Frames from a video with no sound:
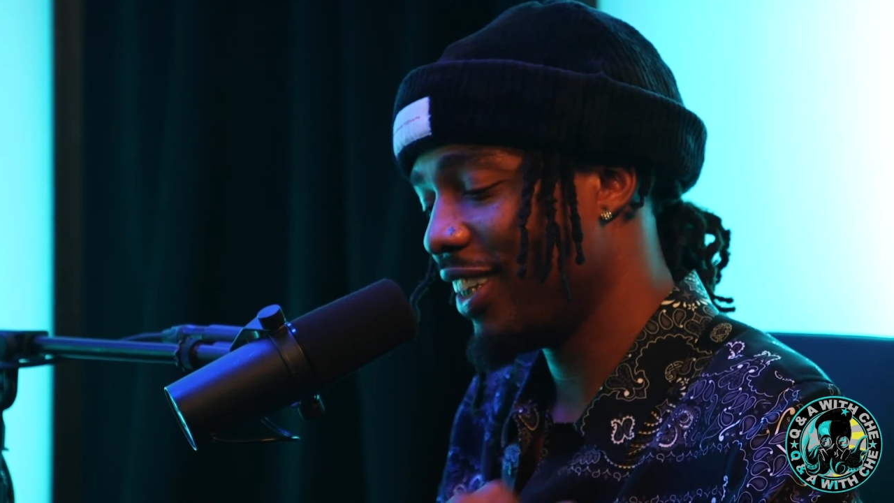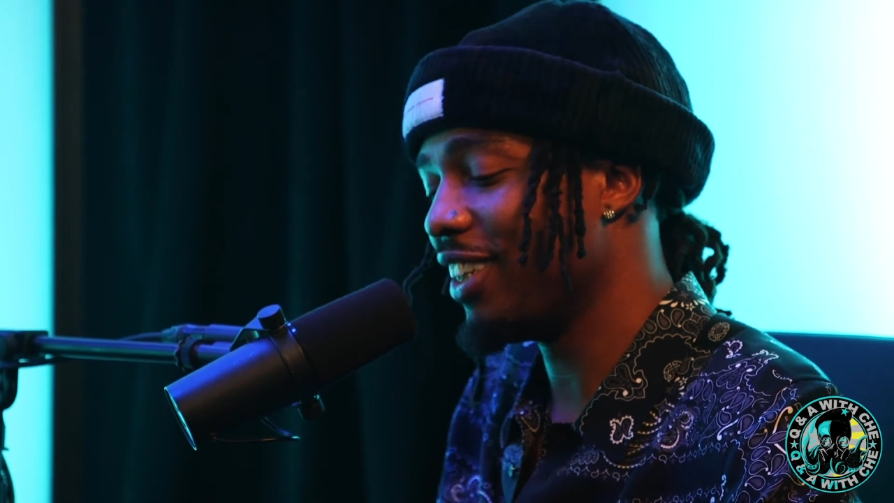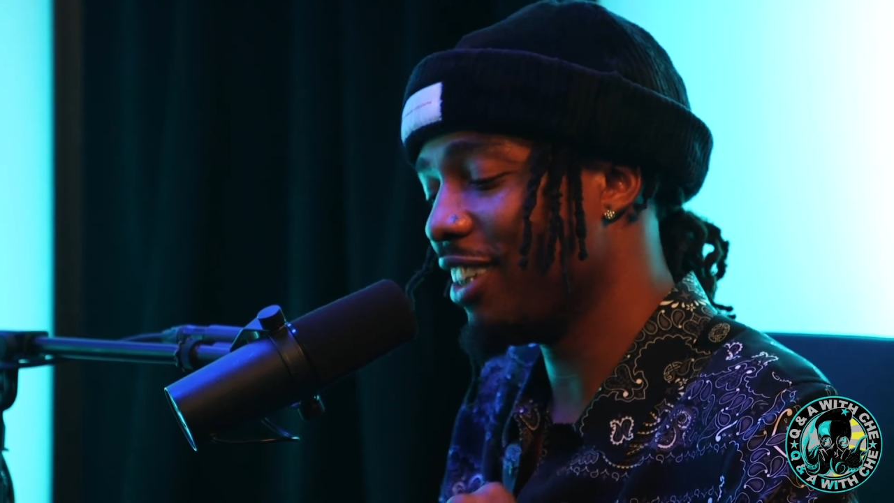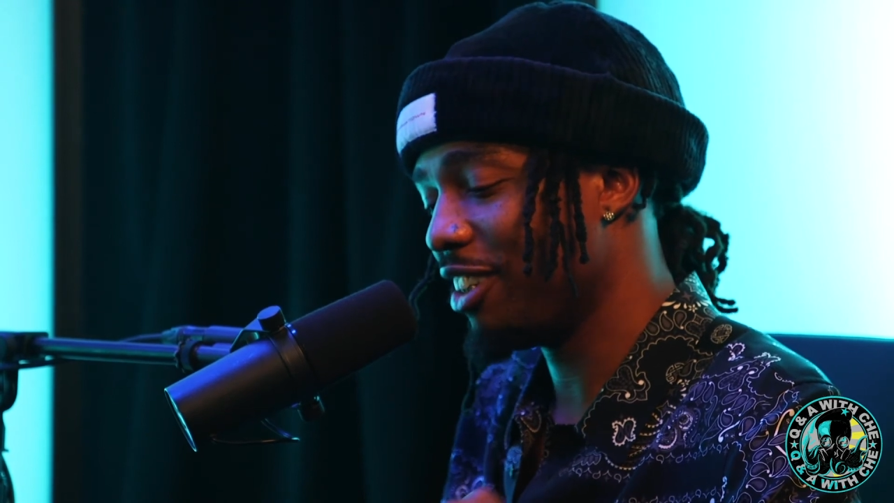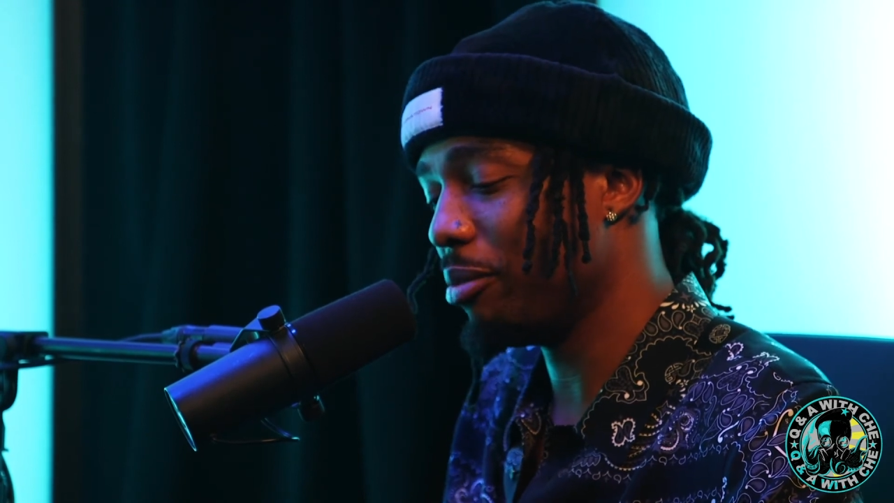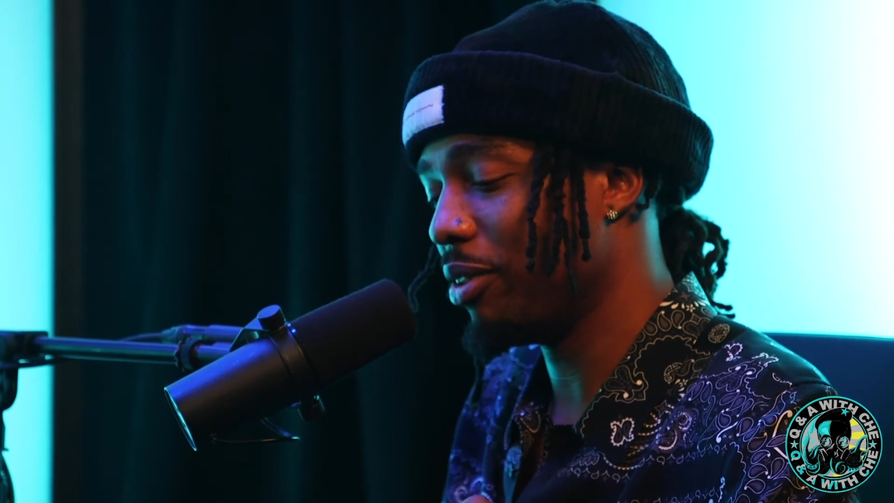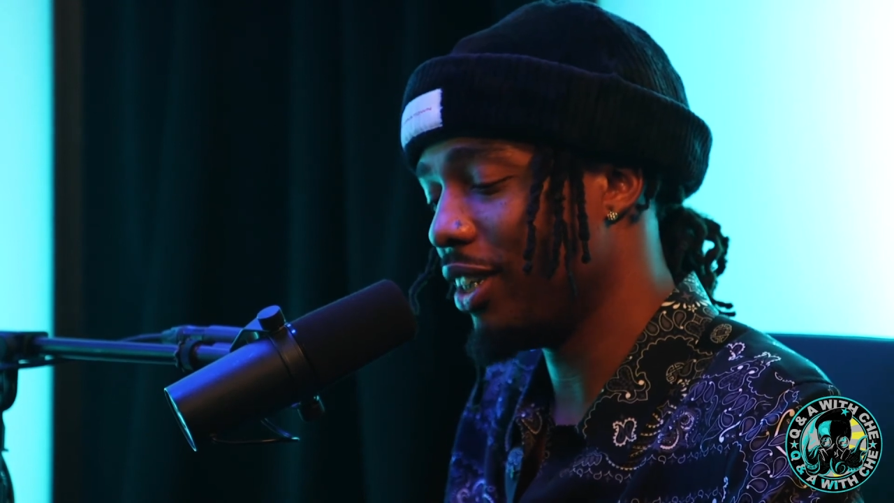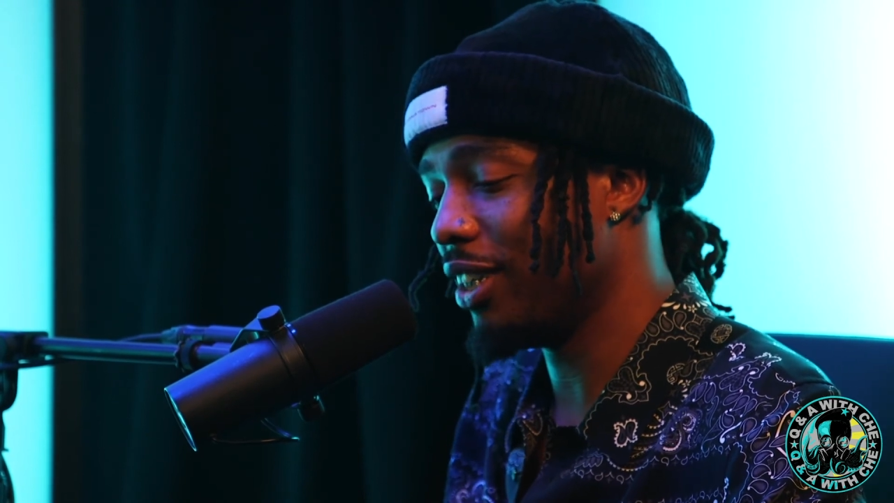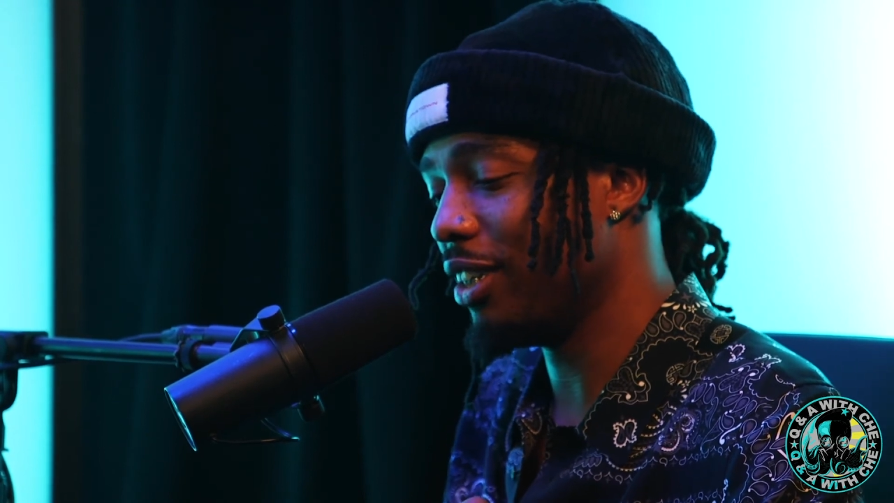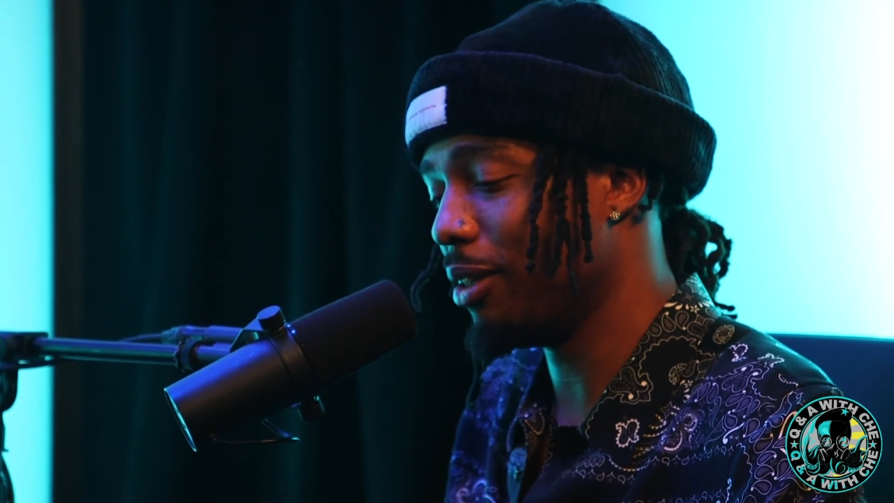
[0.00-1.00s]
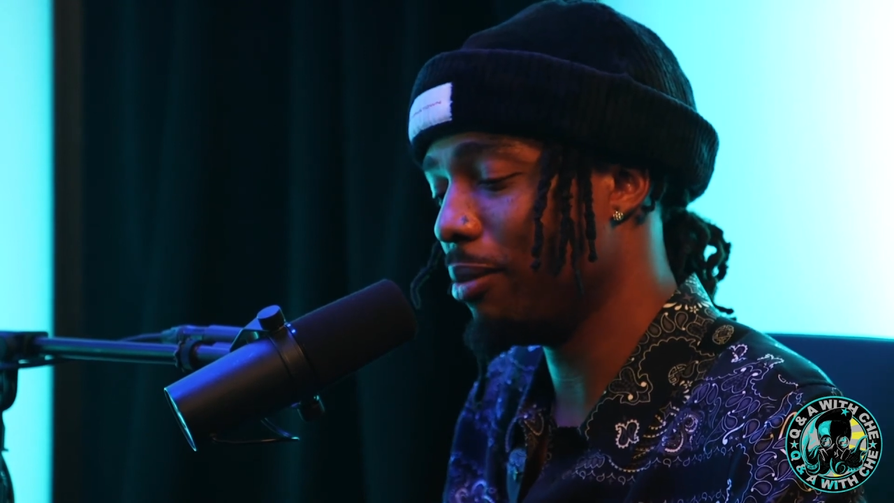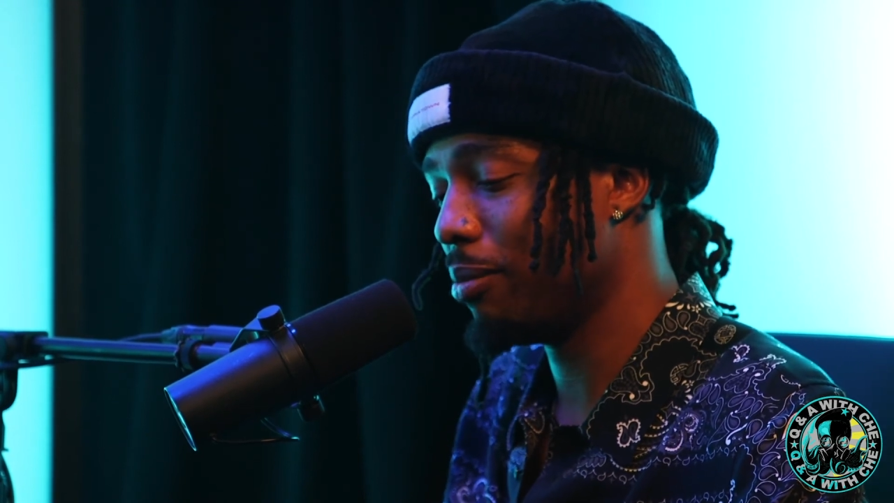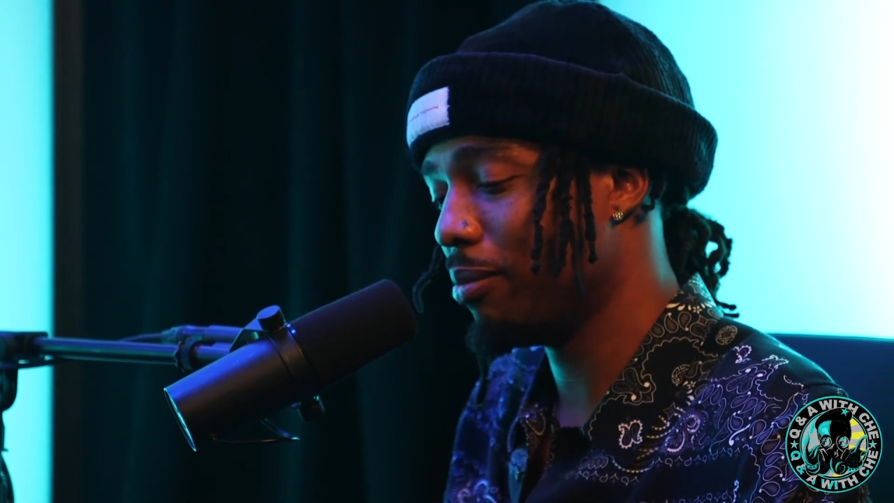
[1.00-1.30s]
Cook some shit up.